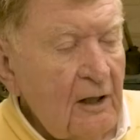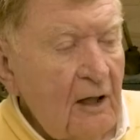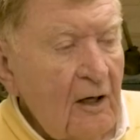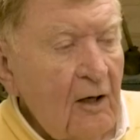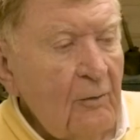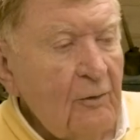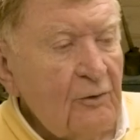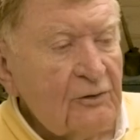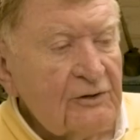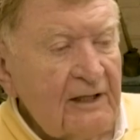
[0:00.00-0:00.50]

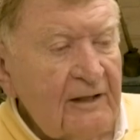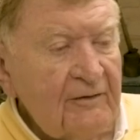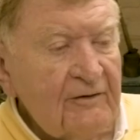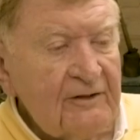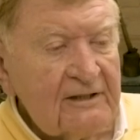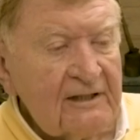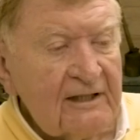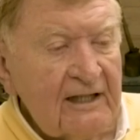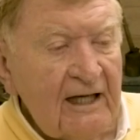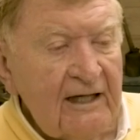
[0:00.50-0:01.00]
almost
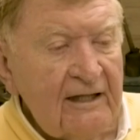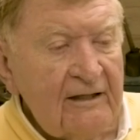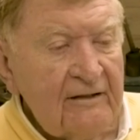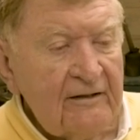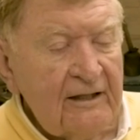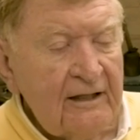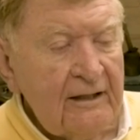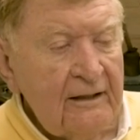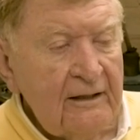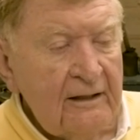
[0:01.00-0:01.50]
every
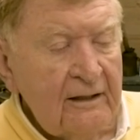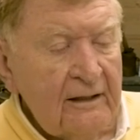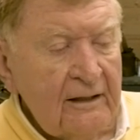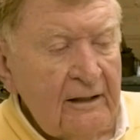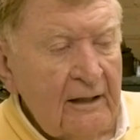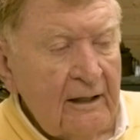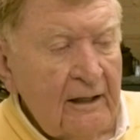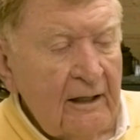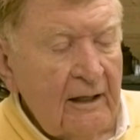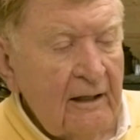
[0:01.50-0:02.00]
Saturday,
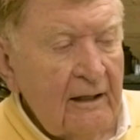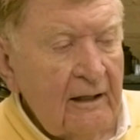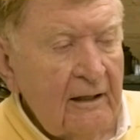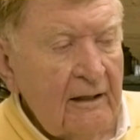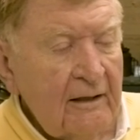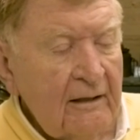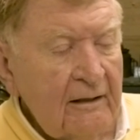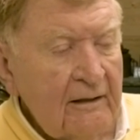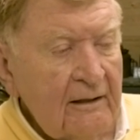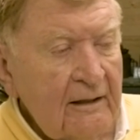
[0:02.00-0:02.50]

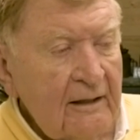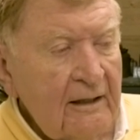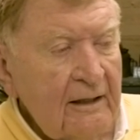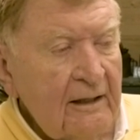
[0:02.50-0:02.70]
uh,